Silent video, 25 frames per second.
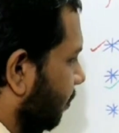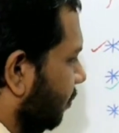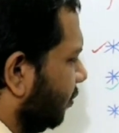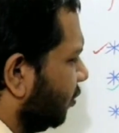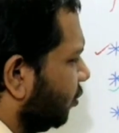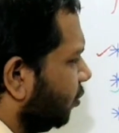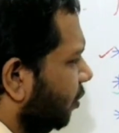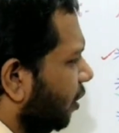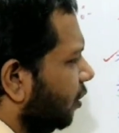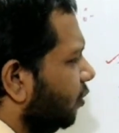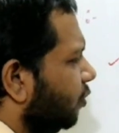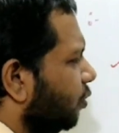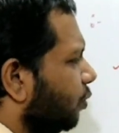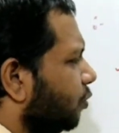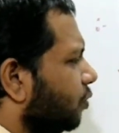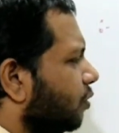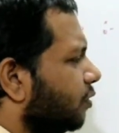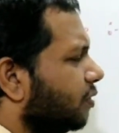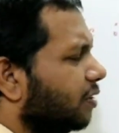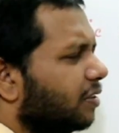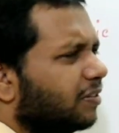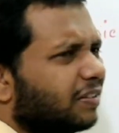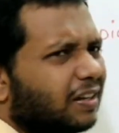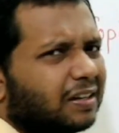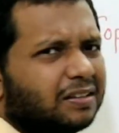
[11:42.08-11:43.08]
students used to
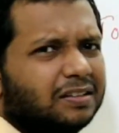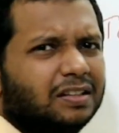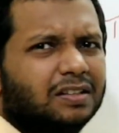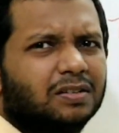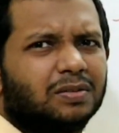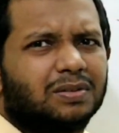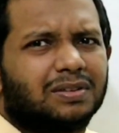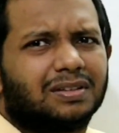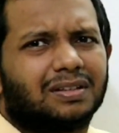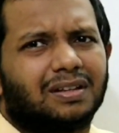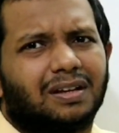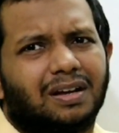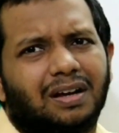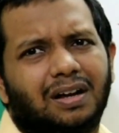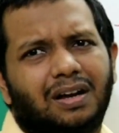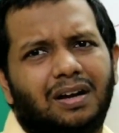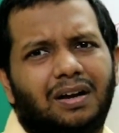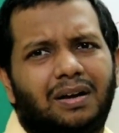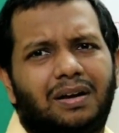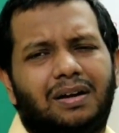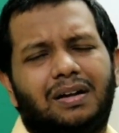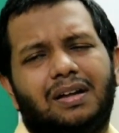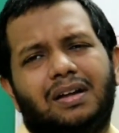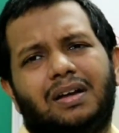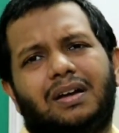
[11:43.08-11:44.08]
say, sir, this
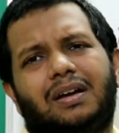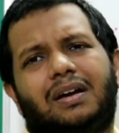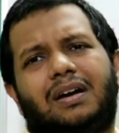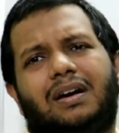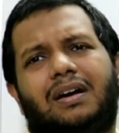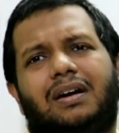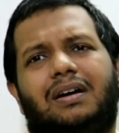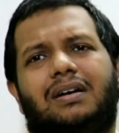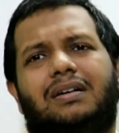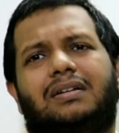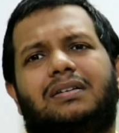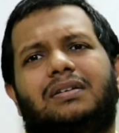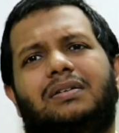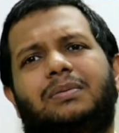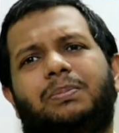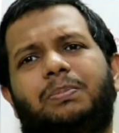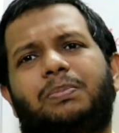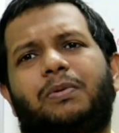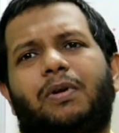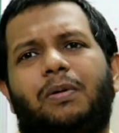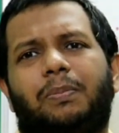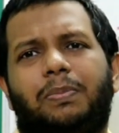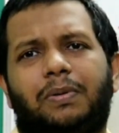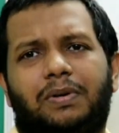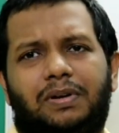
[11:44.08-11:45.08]

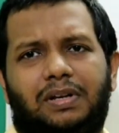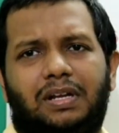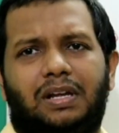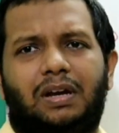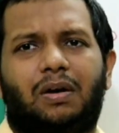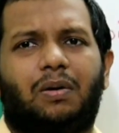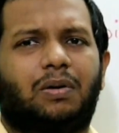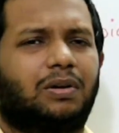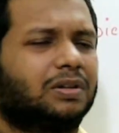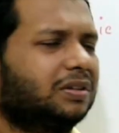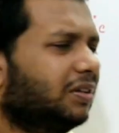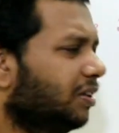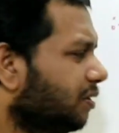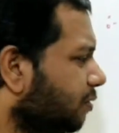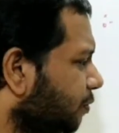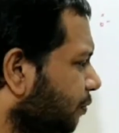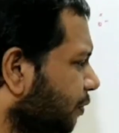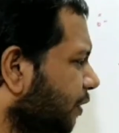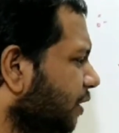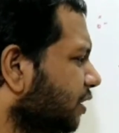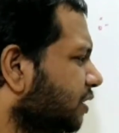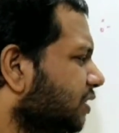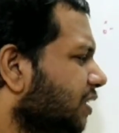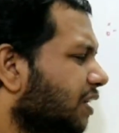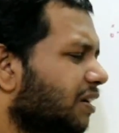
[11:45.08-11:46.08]
property or this
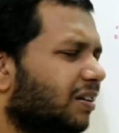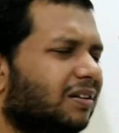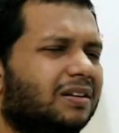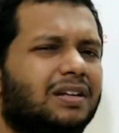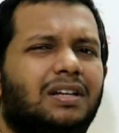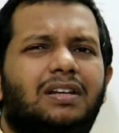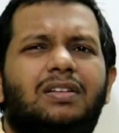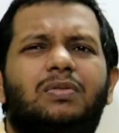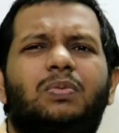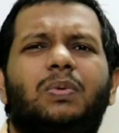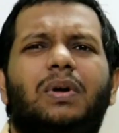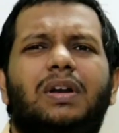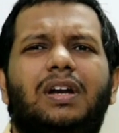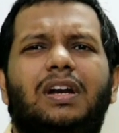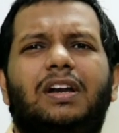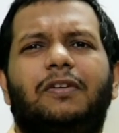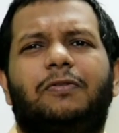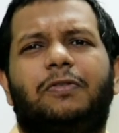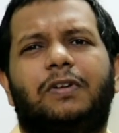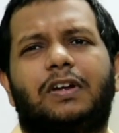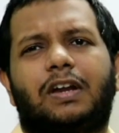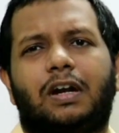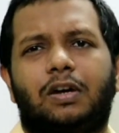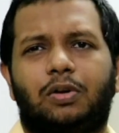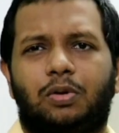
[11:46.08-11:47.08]
feature, it's very
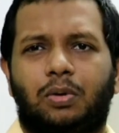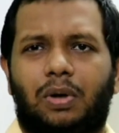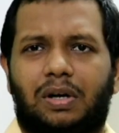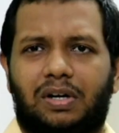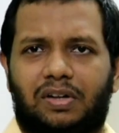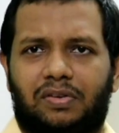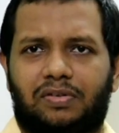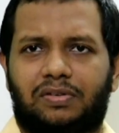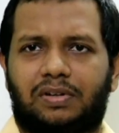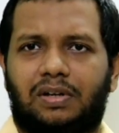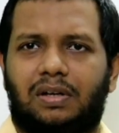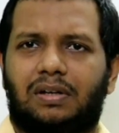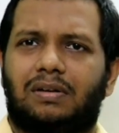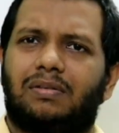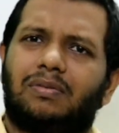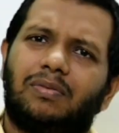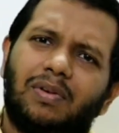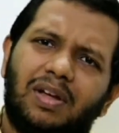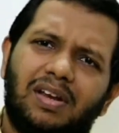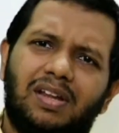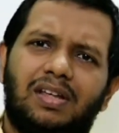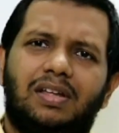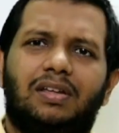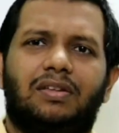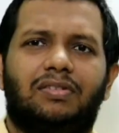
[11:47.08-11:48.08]
difficult to understand.
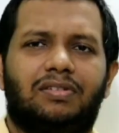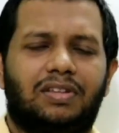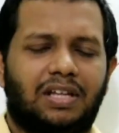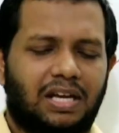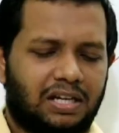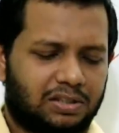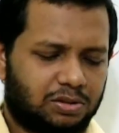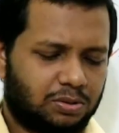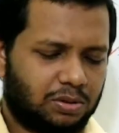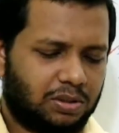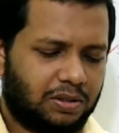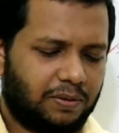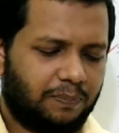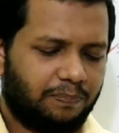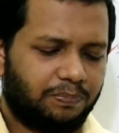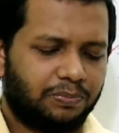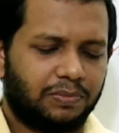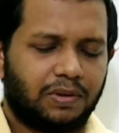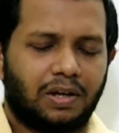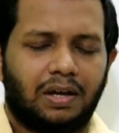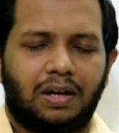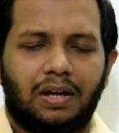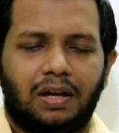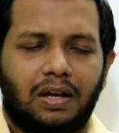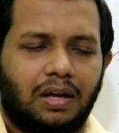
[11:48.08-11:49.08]
Very easy, actually.
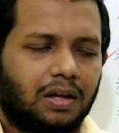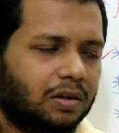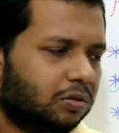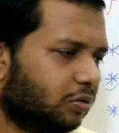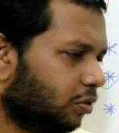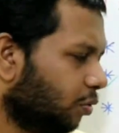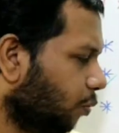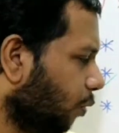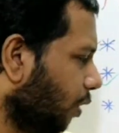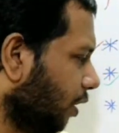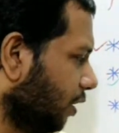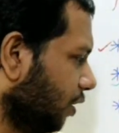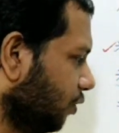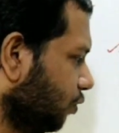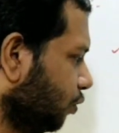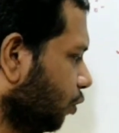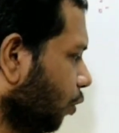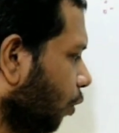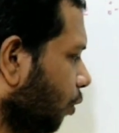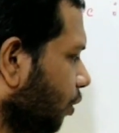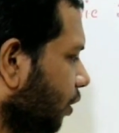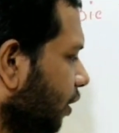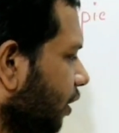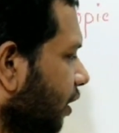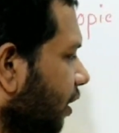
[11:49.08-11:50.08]
So what is
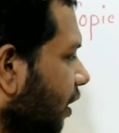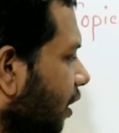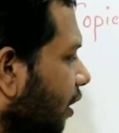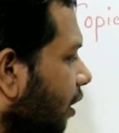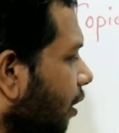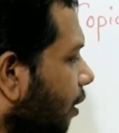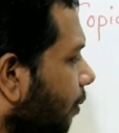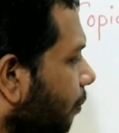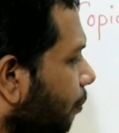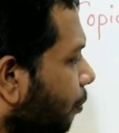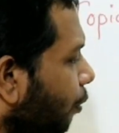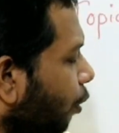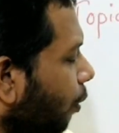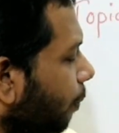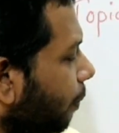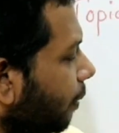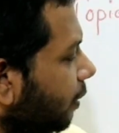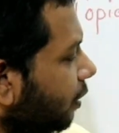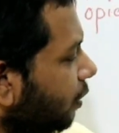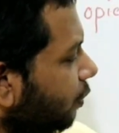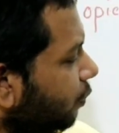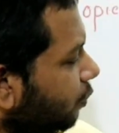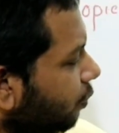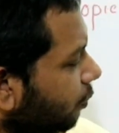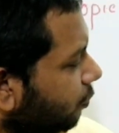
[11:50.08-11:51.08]
told here?
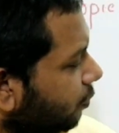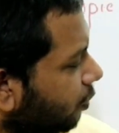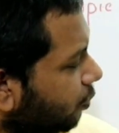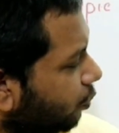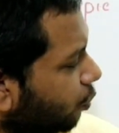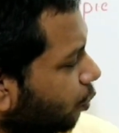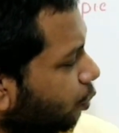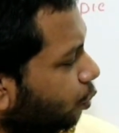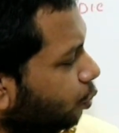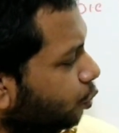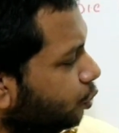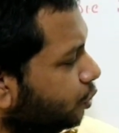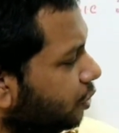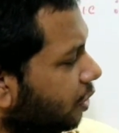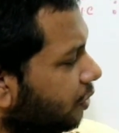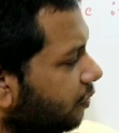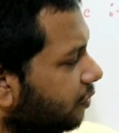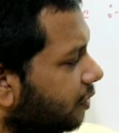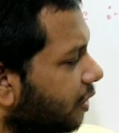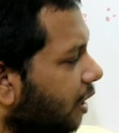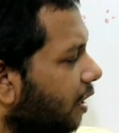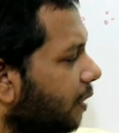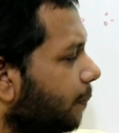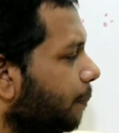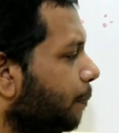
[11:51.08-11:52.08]
Properties of the
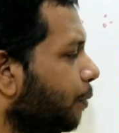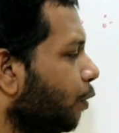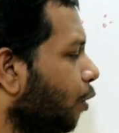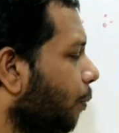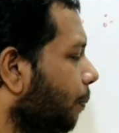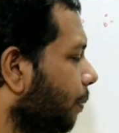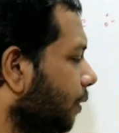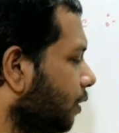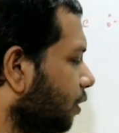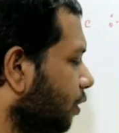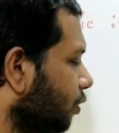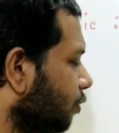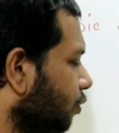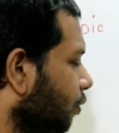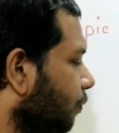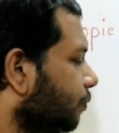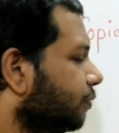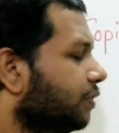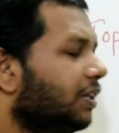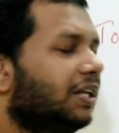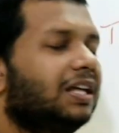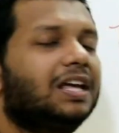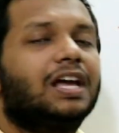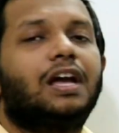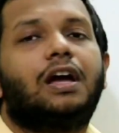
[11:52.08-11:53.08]
solutions are properties
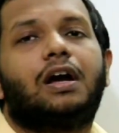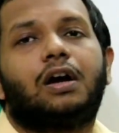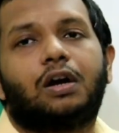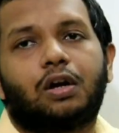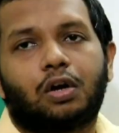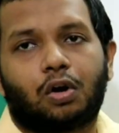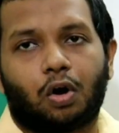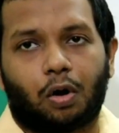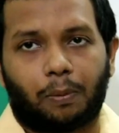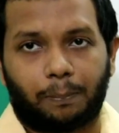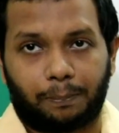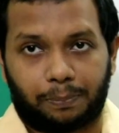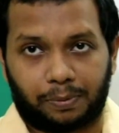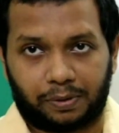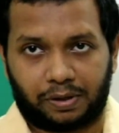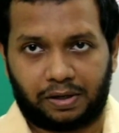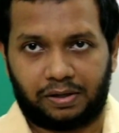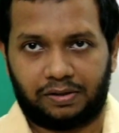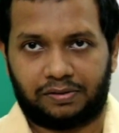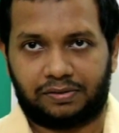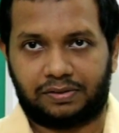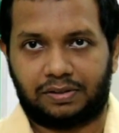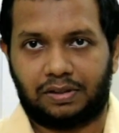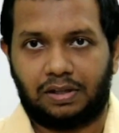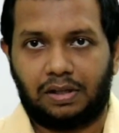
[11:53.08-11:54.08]
of the
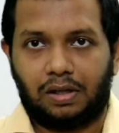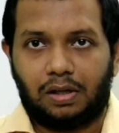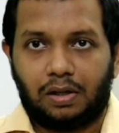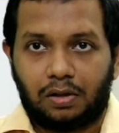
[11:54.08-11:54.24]
components.